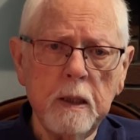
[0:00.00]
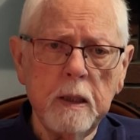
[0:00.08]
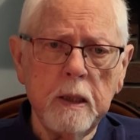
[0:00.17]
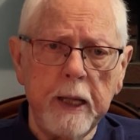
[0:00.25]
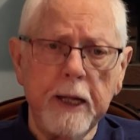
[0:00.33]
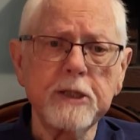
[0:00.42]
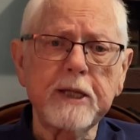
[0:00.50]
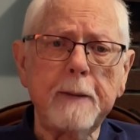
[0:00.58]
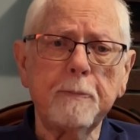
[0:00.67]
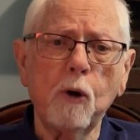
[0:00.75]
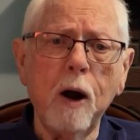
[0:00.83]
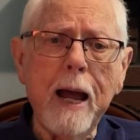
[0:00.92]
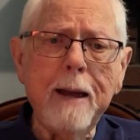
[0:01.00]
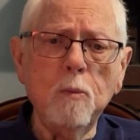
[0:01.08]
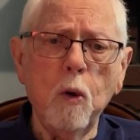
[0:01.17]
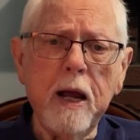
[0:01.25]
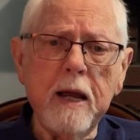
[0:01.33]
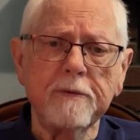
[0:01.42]
It is a prime
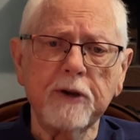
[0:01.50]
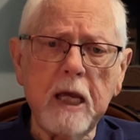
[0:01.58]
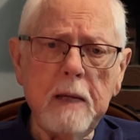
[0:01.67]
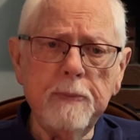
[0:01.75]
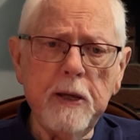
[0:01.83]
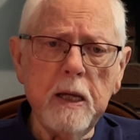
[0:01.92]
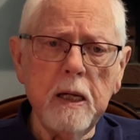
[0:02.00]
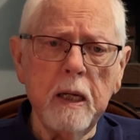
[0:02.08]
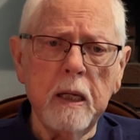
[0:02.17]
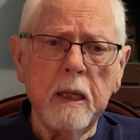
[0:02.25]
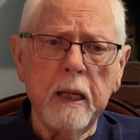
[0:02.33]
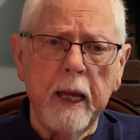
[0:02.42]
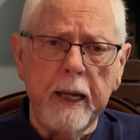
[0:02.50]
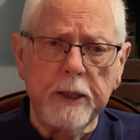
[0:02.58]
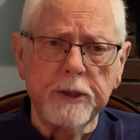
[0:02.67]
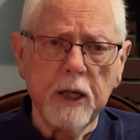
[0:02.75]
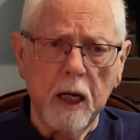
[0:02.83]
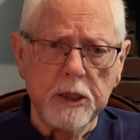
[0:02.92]
way of keeping in
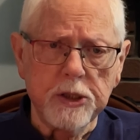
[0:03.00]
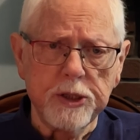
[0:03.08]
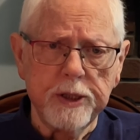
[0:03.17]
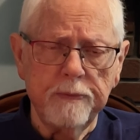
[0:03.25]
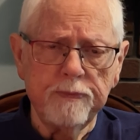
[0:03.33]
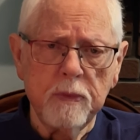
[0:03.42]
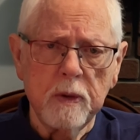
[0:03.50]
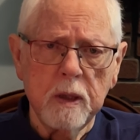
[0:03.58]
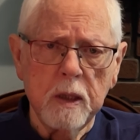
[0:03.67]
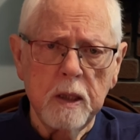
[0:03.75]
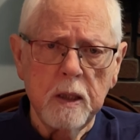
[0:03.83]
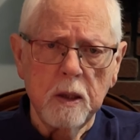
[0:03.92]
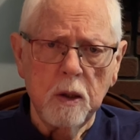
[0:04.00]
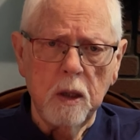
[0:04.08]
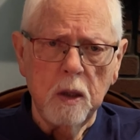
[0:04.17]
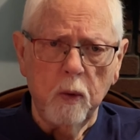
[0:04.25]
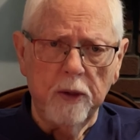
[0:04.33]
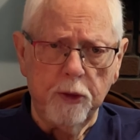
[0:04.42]
touch
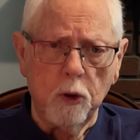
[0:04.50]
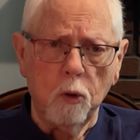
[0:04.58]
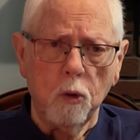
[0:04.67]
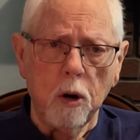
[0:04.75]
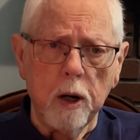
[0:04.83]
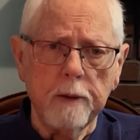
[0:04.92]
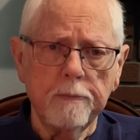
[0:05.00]
with the Lord.